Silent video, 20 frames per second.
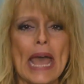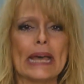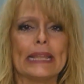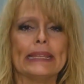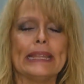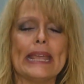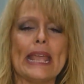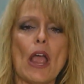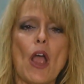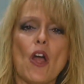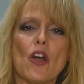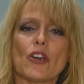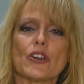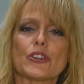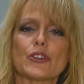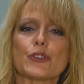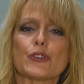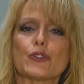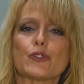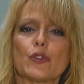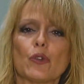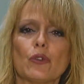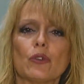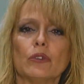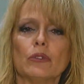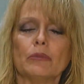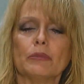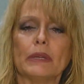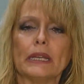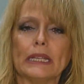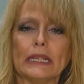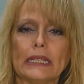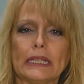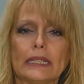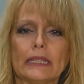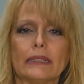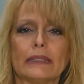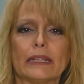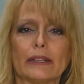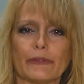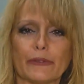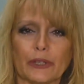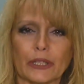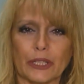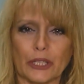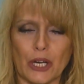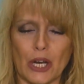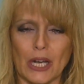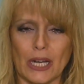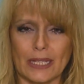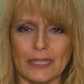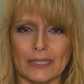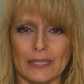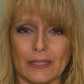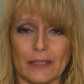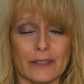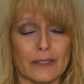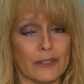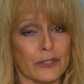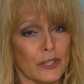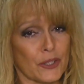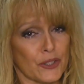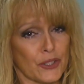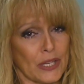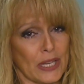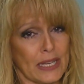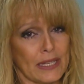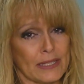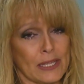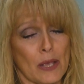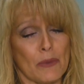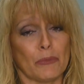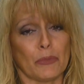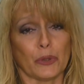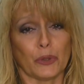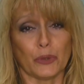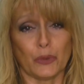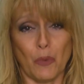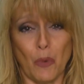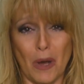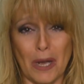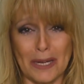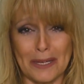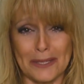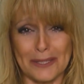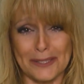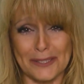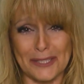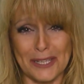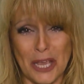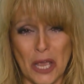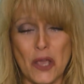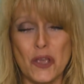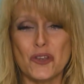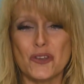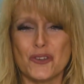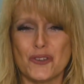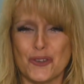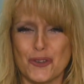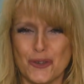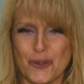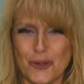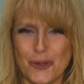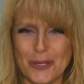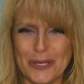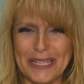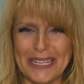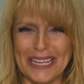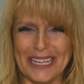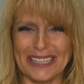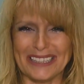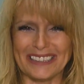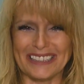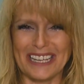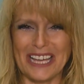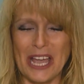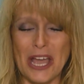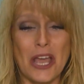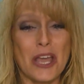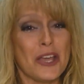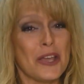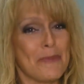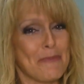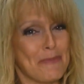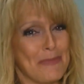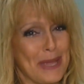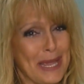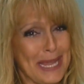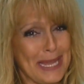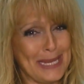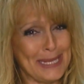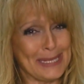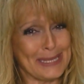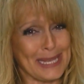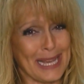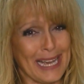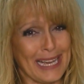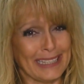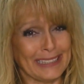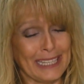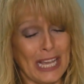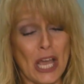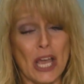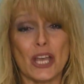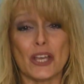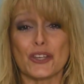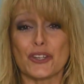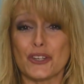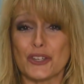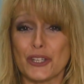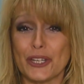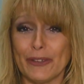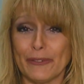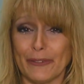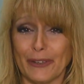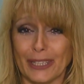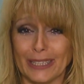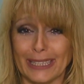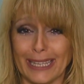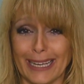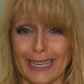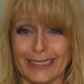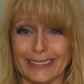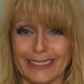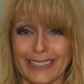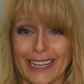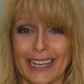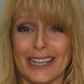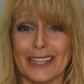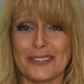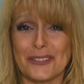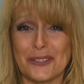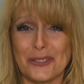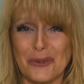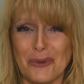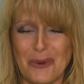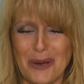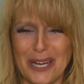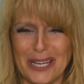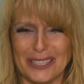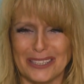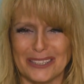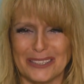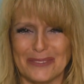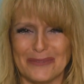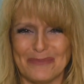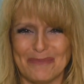There are so many different cuts such as brunoise, julienne, paysanne, chiffonade, and so on.